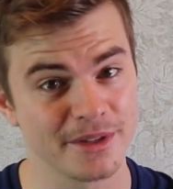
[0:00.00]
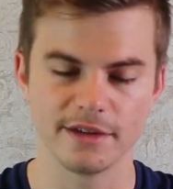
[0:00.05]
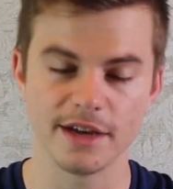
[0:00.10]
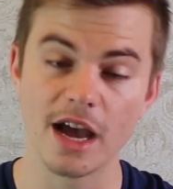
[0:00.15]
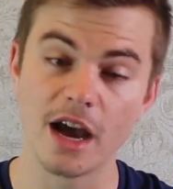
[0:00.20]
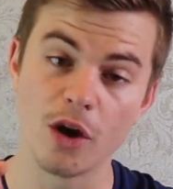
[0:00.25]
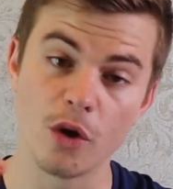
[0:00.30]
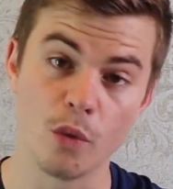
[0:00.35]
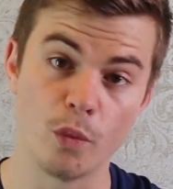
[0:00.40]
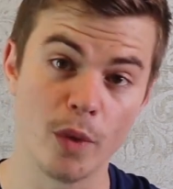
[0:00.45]

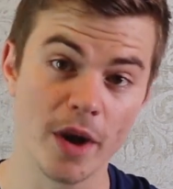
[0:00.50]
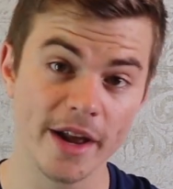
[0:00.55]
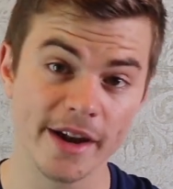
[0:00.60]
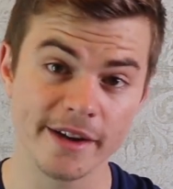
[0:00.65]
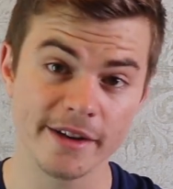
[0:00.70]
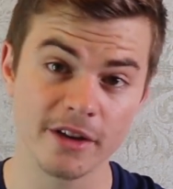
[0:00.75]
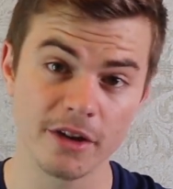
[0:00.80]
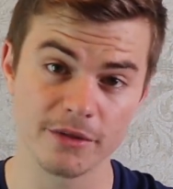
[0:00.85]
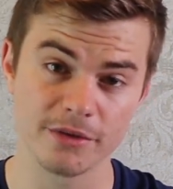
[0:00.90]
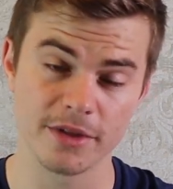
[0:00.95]
Now,
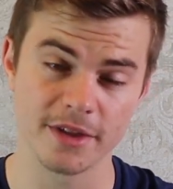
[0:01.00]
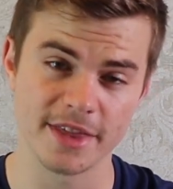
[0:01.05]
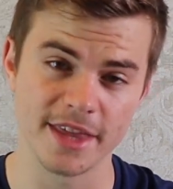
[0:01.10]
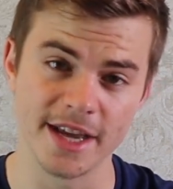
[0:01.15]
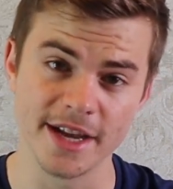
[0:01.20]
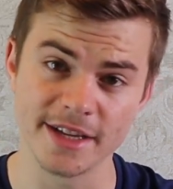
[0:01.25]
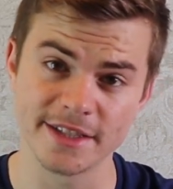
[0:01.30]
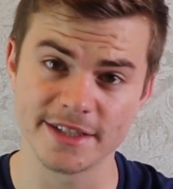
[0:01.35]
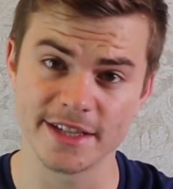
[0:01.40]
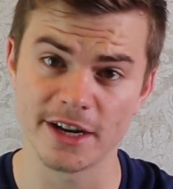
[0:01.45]
one of the
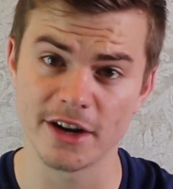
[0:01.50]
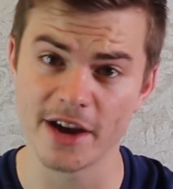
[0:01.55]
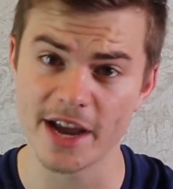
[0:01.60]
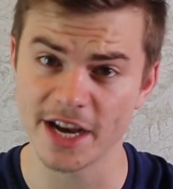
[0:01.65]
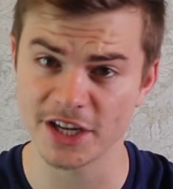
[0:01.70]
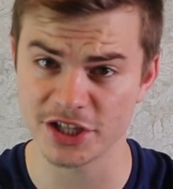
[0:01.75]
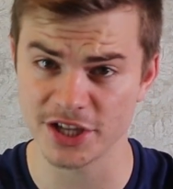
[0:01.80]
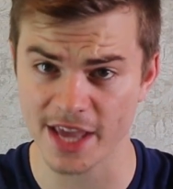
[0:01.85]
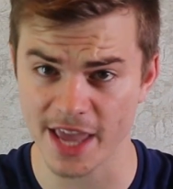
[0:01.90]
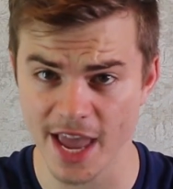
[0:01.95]
things that I
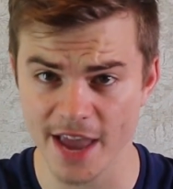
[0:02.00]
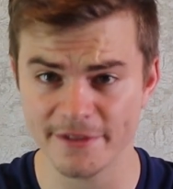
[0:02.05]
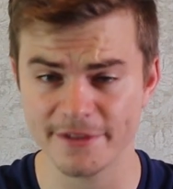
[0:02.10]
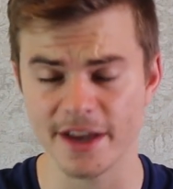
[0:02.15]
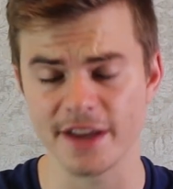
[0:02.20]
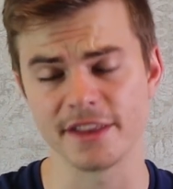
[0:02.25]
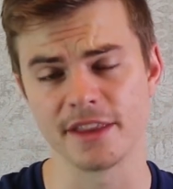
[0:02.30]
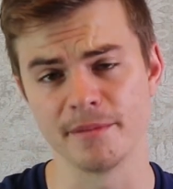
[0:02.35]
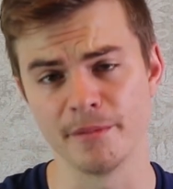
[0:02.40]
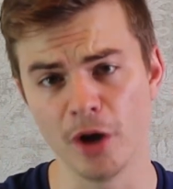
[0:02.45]
actually have
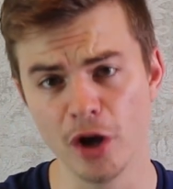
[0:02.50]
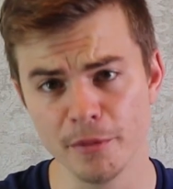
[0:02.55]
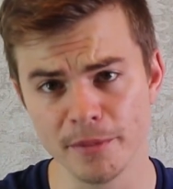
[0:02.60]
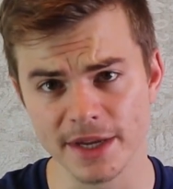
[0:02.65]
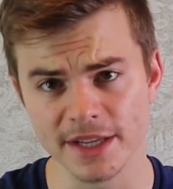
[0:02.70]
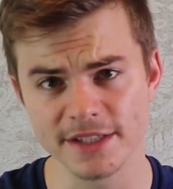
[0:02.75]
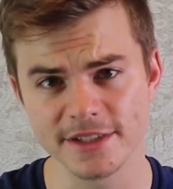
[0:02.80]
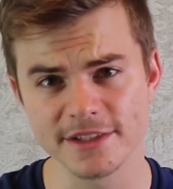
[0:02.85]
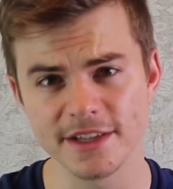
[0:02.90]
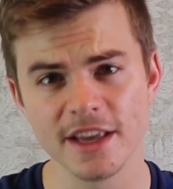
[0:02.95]
at the
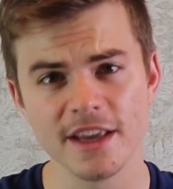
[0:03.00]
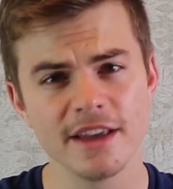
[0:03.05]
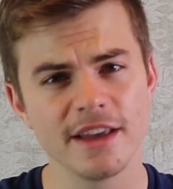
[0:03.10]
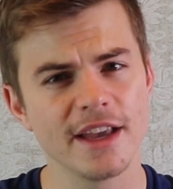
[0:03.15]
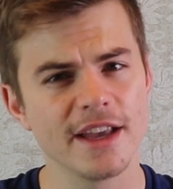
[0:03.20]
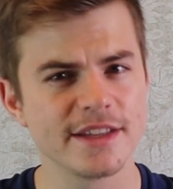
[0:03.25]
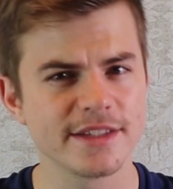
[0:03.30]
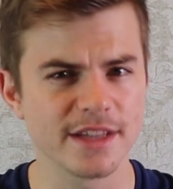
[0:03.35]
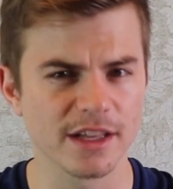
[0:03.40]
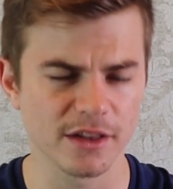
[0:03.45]
moment
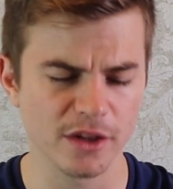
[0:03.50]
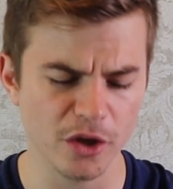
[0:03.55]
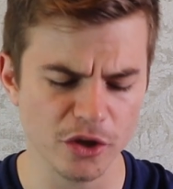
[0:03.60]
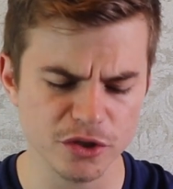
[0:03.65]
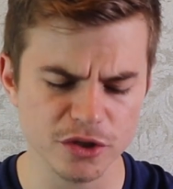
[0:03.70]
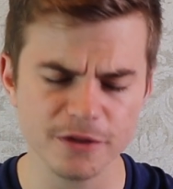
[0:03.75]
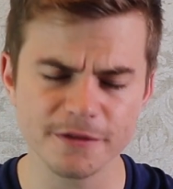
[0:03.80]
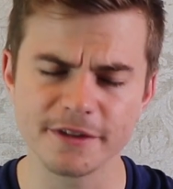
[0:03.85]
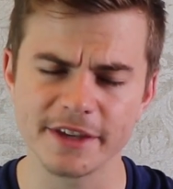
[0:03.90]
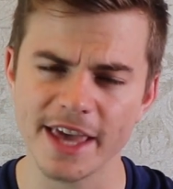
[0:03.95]
is a
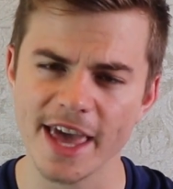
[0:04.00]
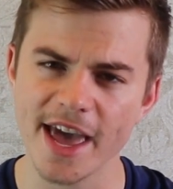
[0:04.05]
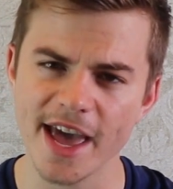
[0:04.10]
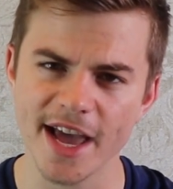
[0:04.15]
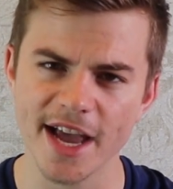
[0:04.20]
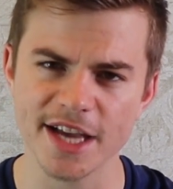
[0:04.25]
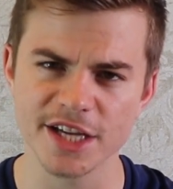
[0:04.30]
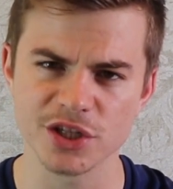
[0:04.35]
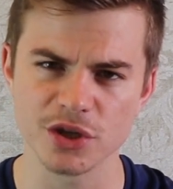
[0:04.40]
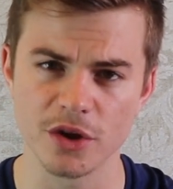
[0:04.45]
lot of
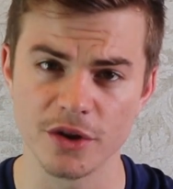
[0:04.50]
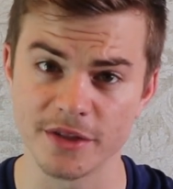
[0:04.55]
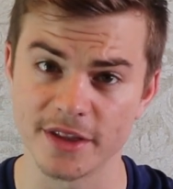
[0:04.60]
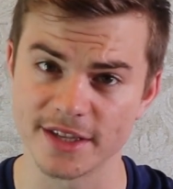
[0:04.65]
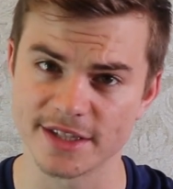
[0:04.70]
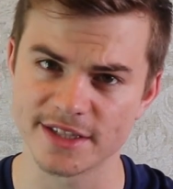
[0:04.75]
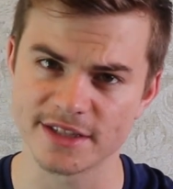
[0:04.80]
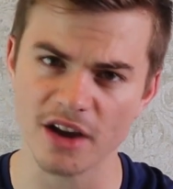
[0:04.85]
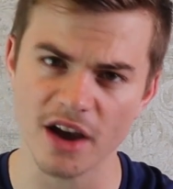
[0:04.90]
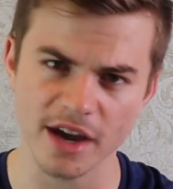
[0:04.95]
cash on the
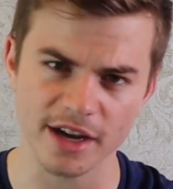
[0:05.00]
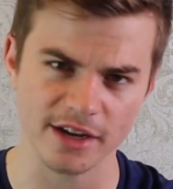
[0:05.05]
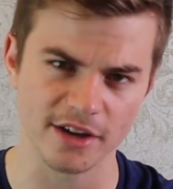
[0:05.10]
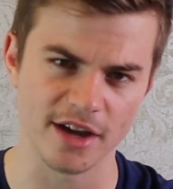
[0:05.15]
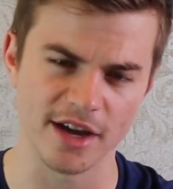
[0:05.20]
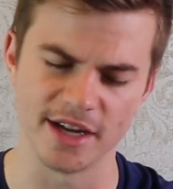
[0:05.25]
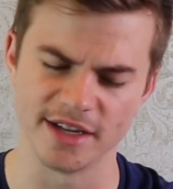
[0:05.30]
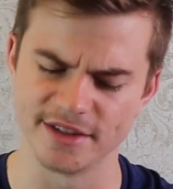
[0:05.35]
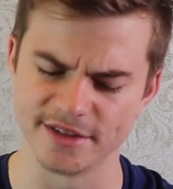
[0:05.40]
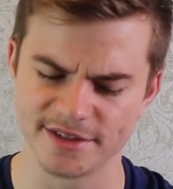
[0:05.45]

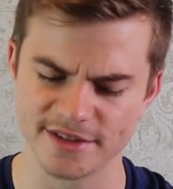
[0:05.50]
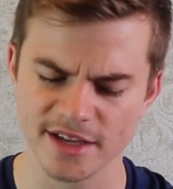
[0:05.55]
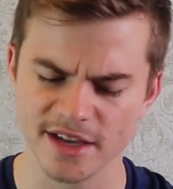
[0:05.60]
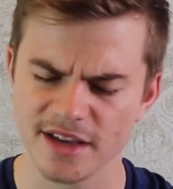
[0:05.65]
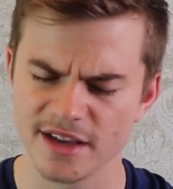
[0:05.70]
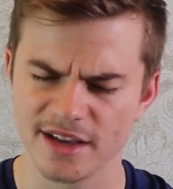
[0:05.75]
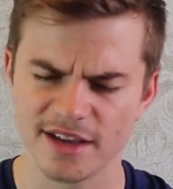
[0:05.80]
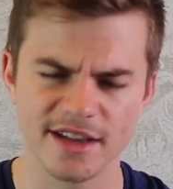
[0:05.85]
sidelines.